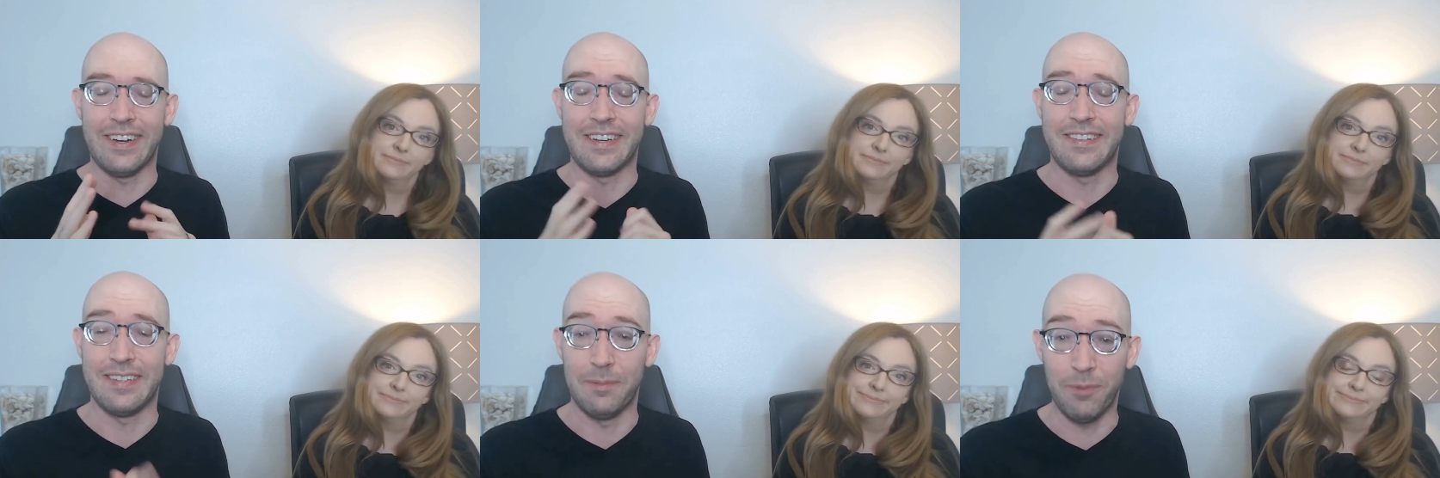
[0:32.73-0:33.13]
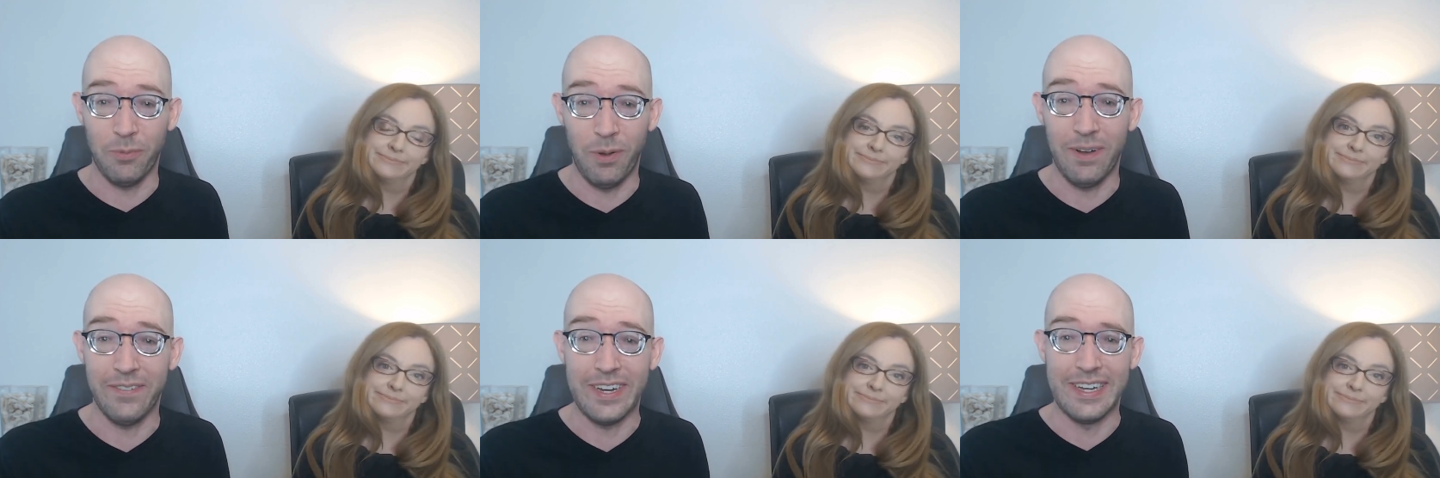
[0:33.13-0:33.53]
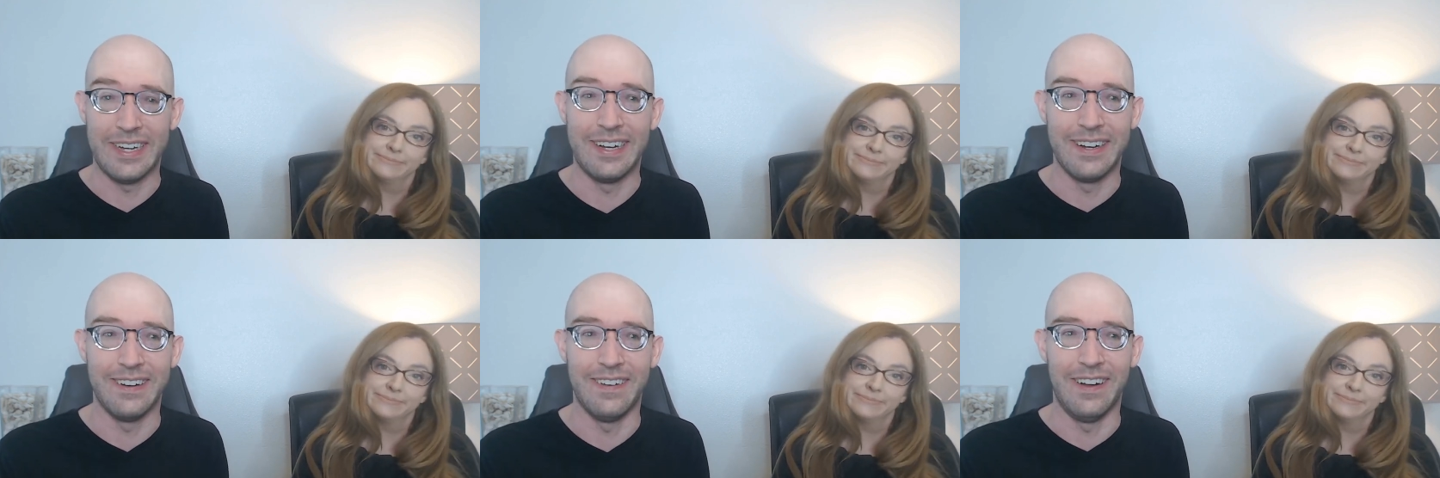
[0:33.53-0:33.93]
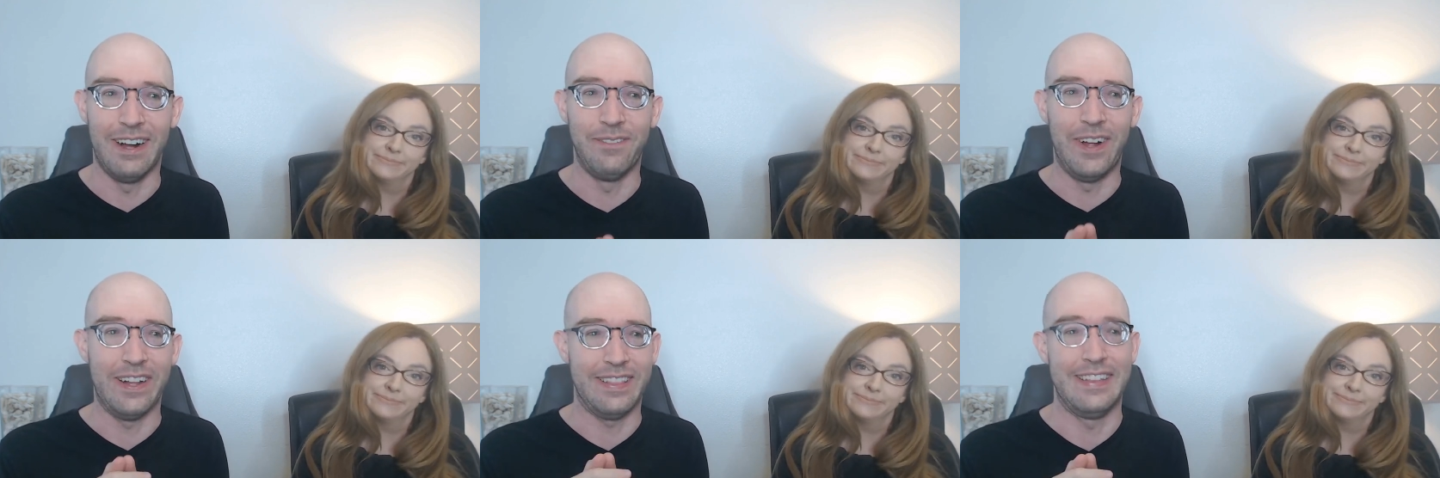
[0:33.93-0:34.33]
Speaker 1: some of what we know
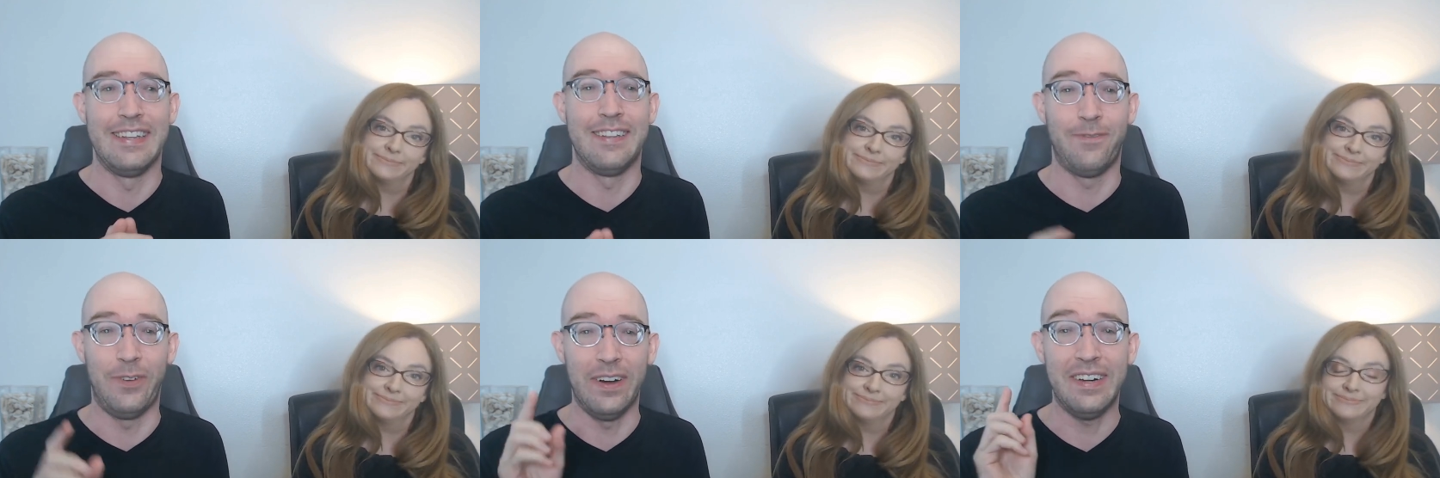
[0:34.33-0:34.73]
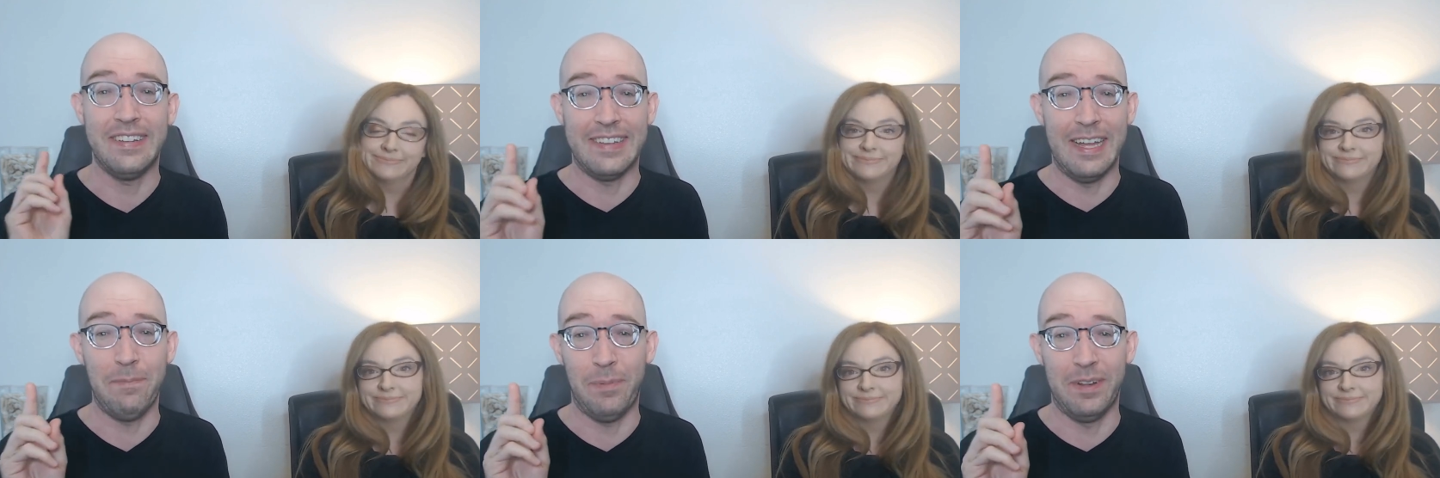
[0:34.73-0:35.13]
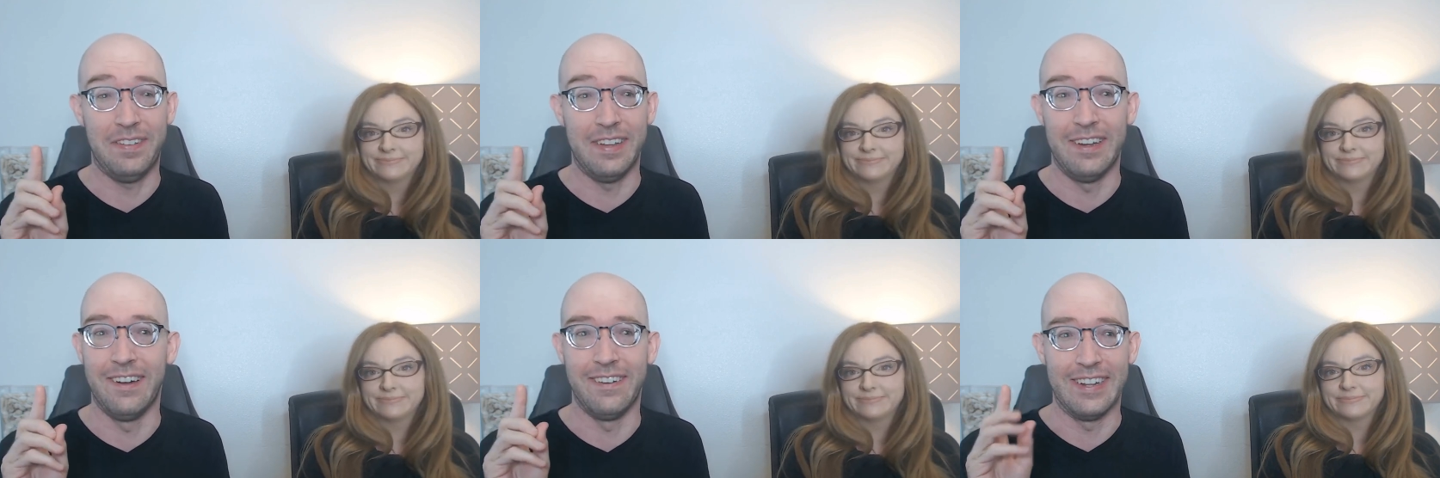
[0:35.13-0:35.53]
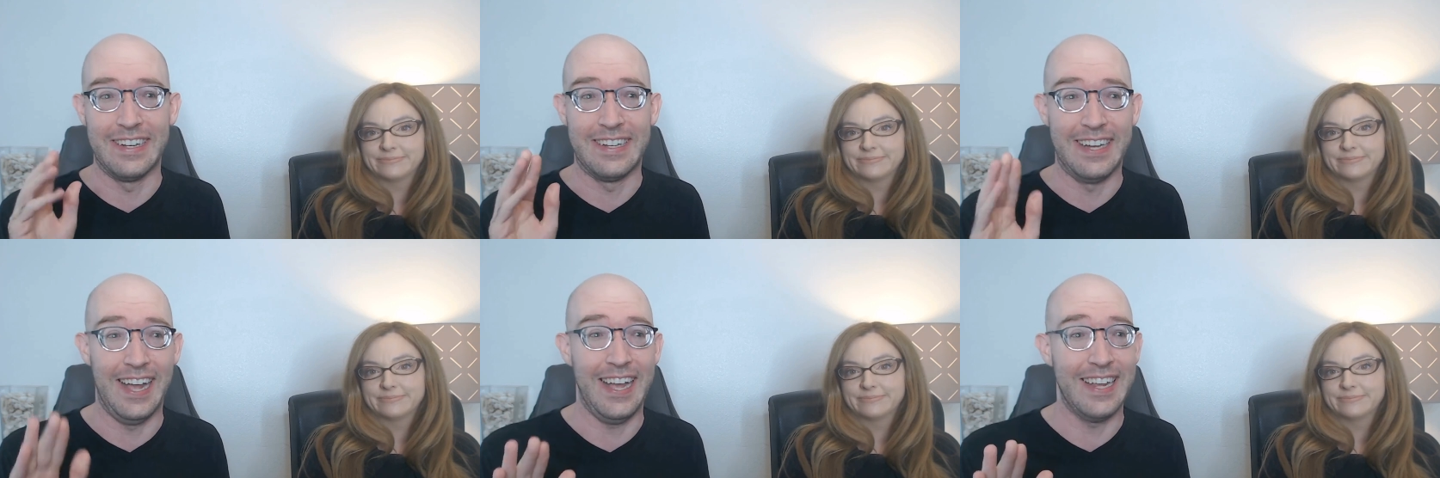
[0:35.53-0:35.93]
about this first episode
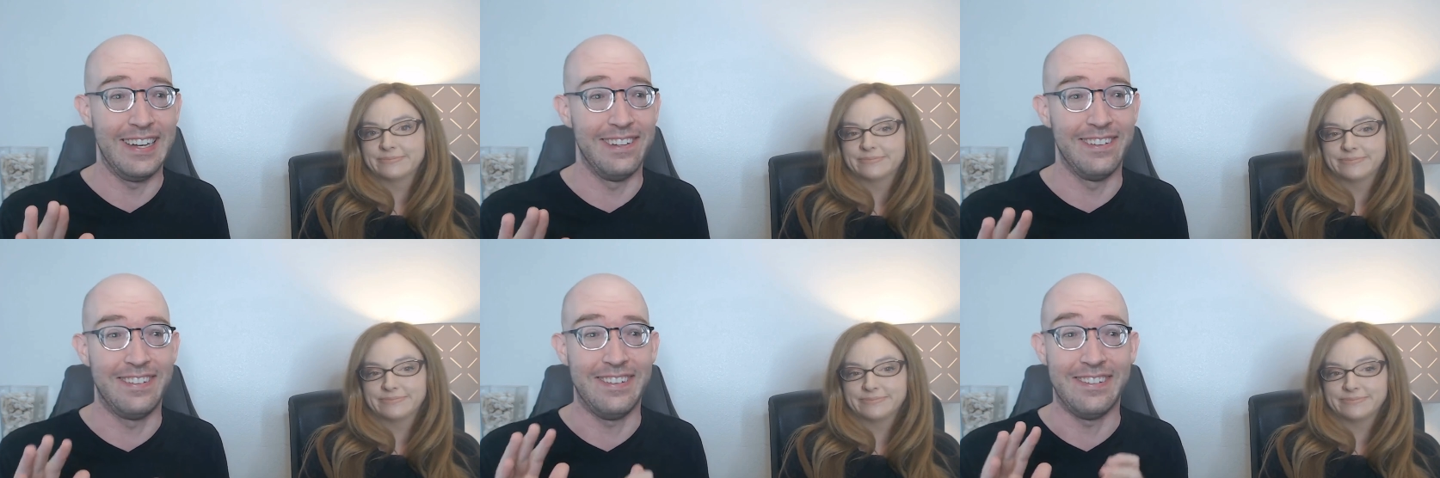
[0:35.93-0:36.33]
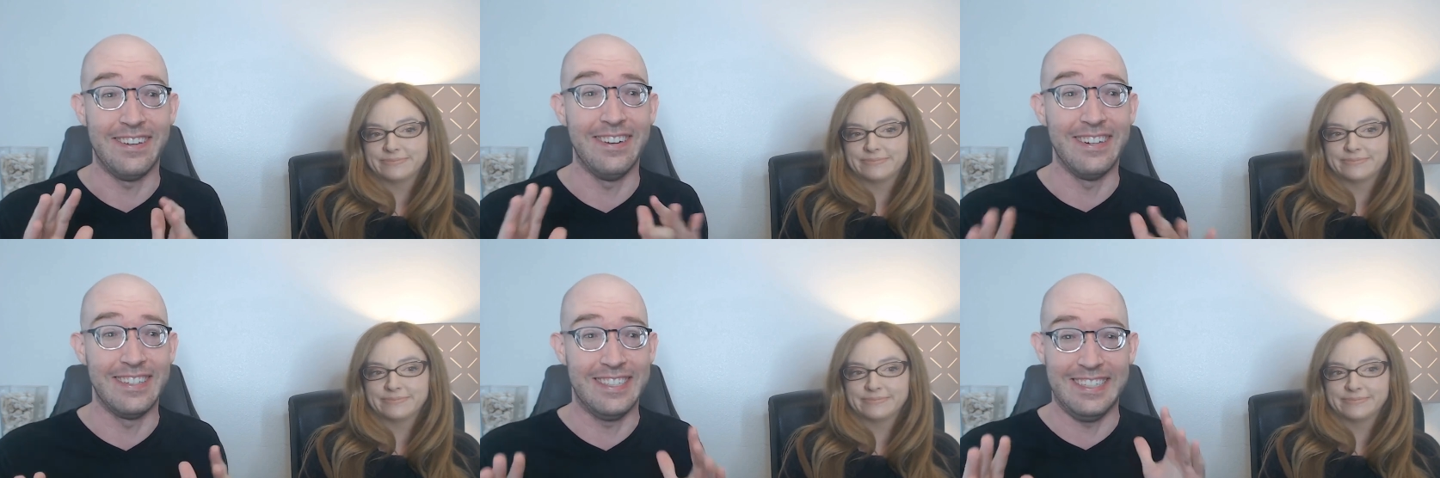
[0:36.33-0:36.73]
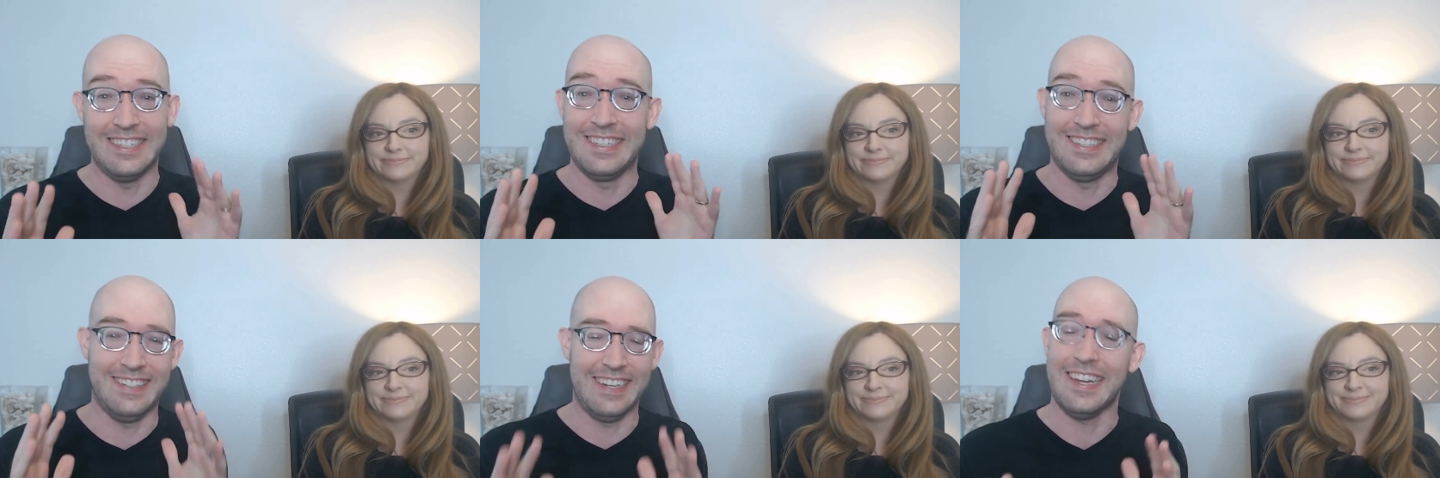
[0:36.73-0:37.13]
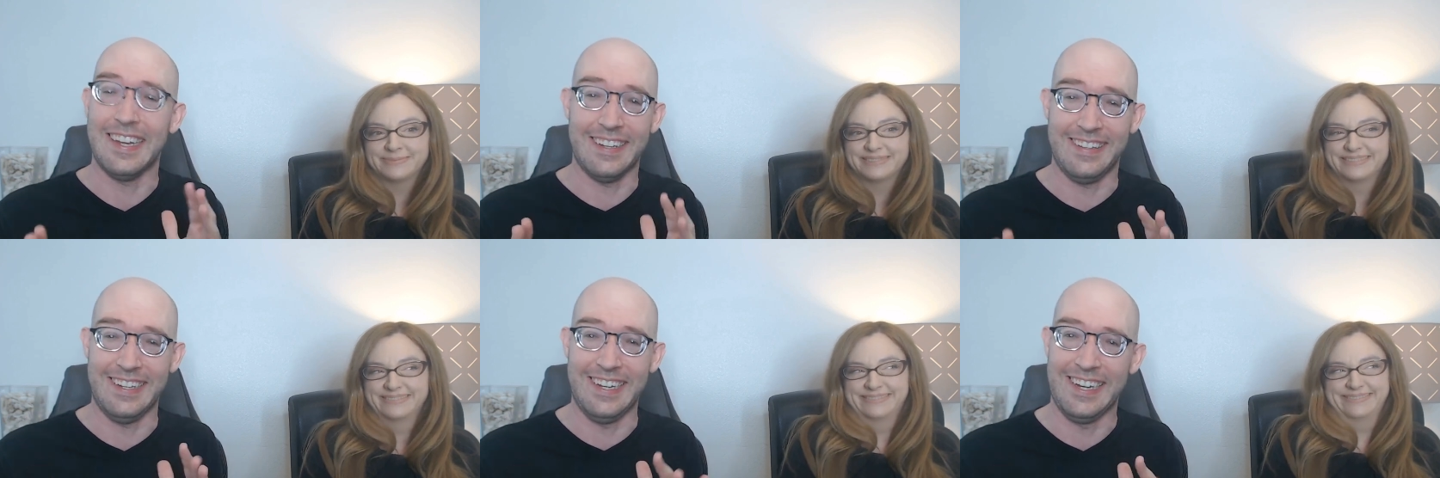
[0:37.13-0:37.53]
entitled Sturgeon
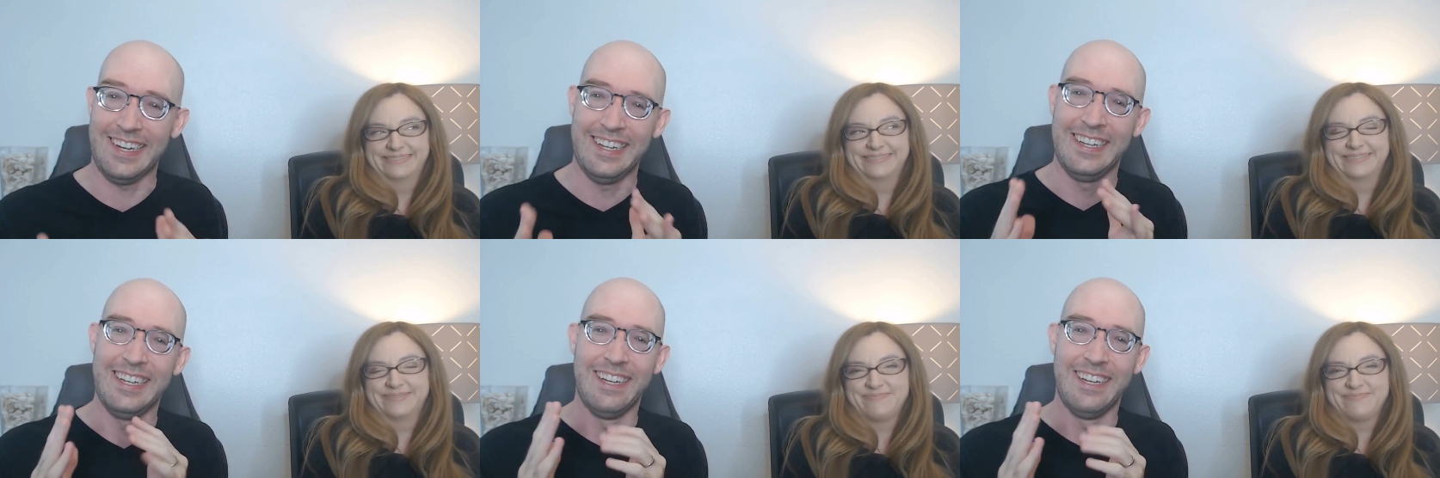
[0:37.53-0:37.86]
Season.